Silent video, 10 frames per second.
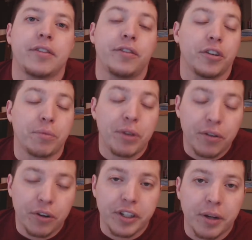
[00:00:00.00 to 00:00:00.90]
for me,
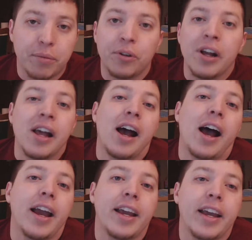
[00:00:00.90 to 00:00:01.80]
for example,
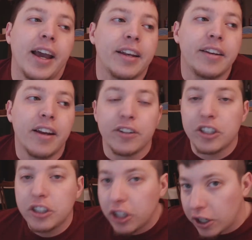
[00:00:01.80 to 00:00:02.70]
I had never
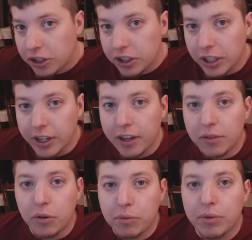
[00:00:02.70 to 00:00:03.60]
touched a day
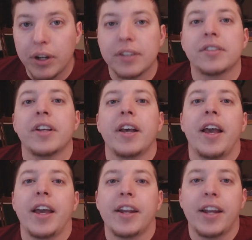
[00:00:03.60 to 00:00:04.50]
of WordPress,
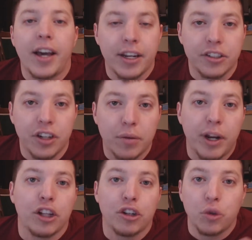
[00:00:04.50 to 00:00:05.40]
and I got a job and
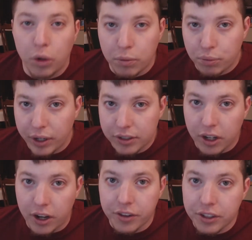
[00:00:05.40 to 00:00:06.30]
I learned
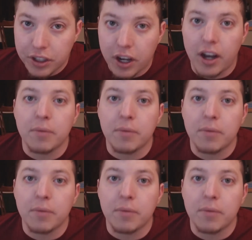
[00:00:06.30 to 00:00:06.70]
WordPress on the job.